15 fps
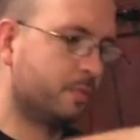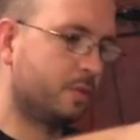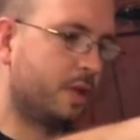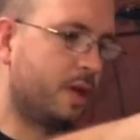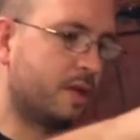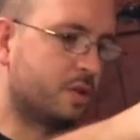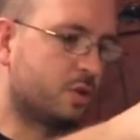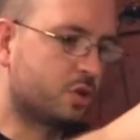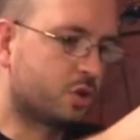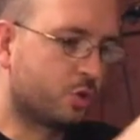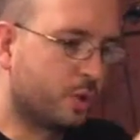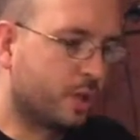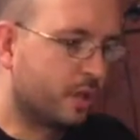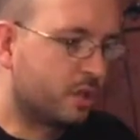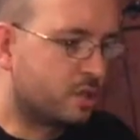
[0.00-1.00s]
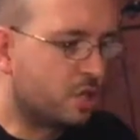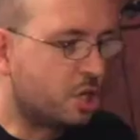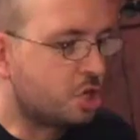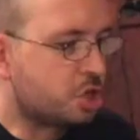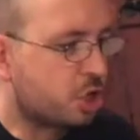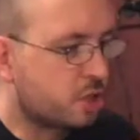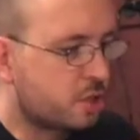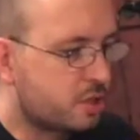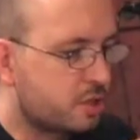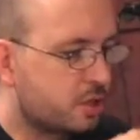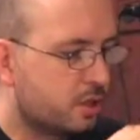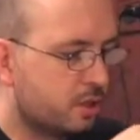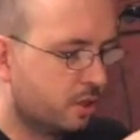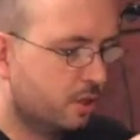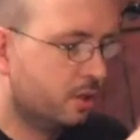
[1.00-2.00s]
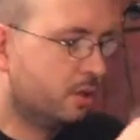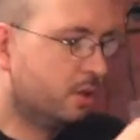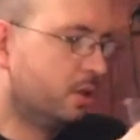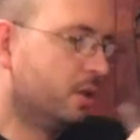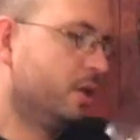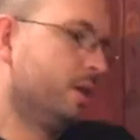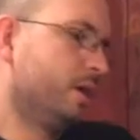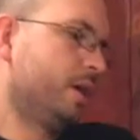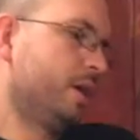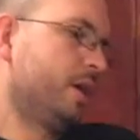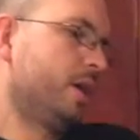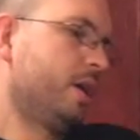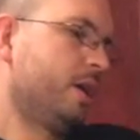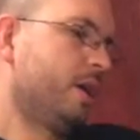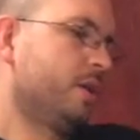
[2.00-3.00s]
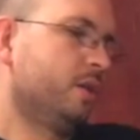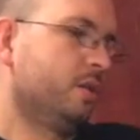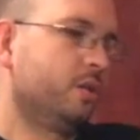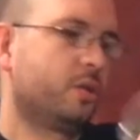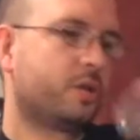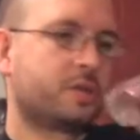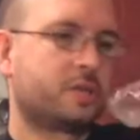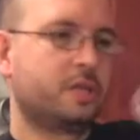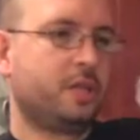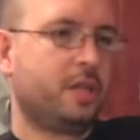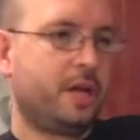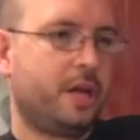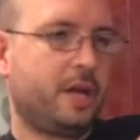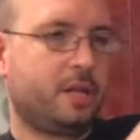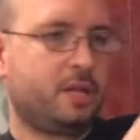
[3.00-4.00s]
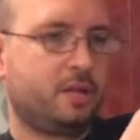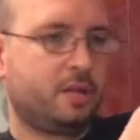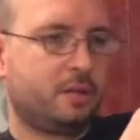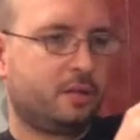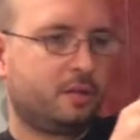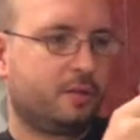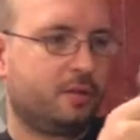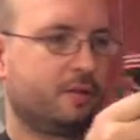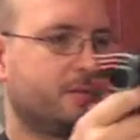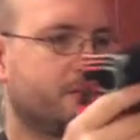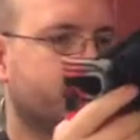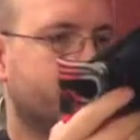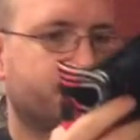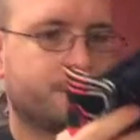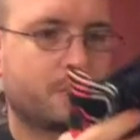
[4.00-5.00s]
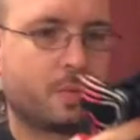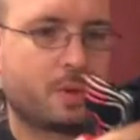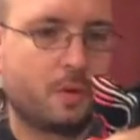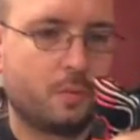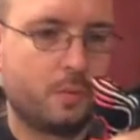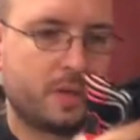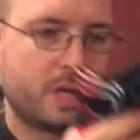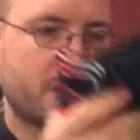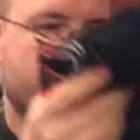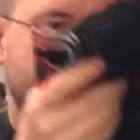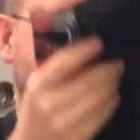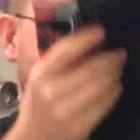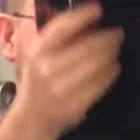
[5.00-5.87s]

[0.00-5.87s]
as usual, we get a T-shirt, and it looks like we have